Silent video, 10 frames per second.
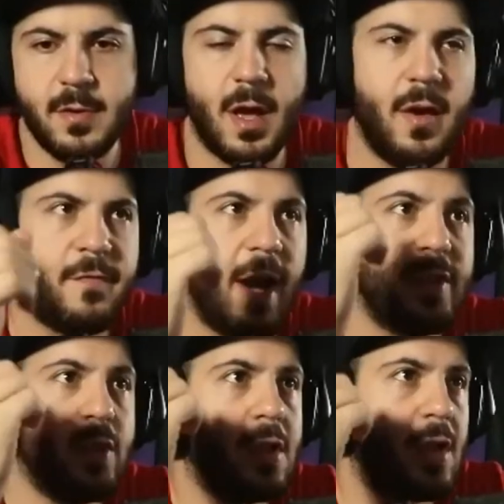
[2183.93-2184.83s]
If I
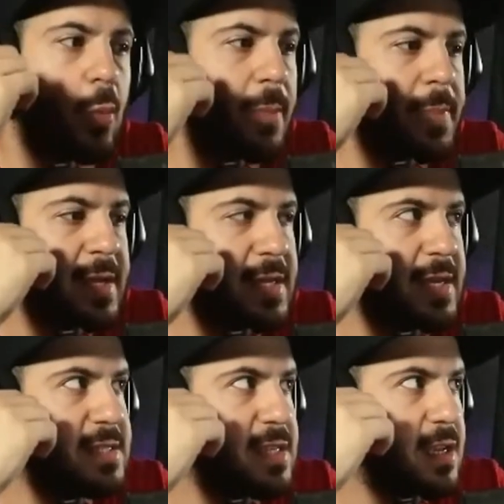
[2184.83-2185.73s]
do a lot of web pen
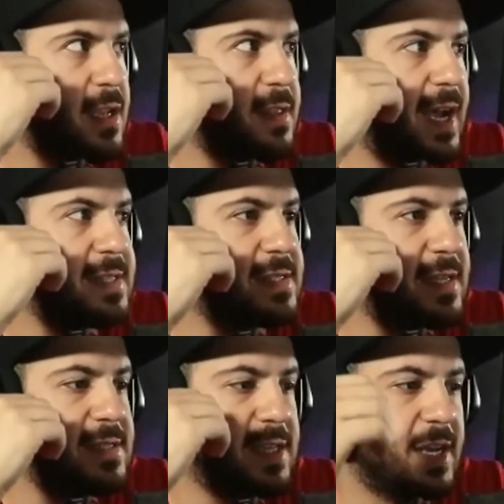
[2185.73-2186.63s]
testing in that
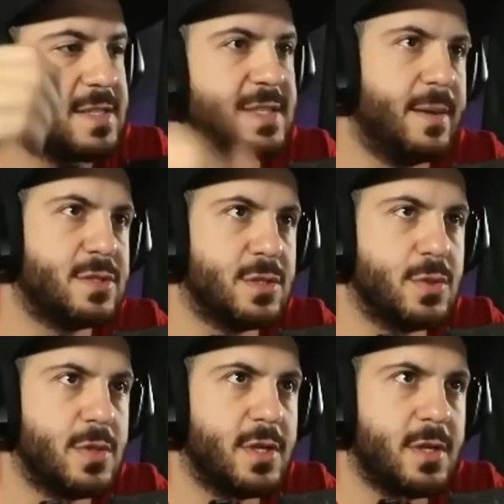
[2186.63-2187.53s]
sense, yes,
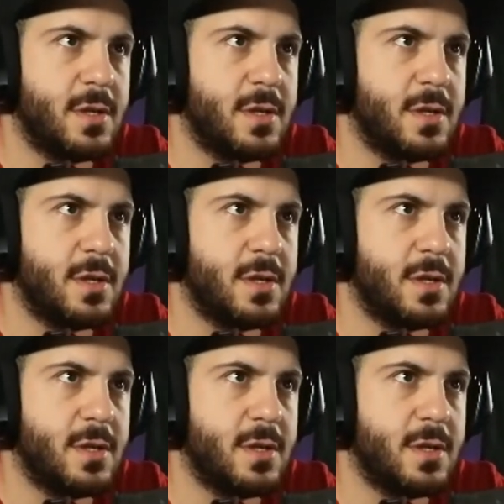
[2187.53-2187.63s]
absolutely.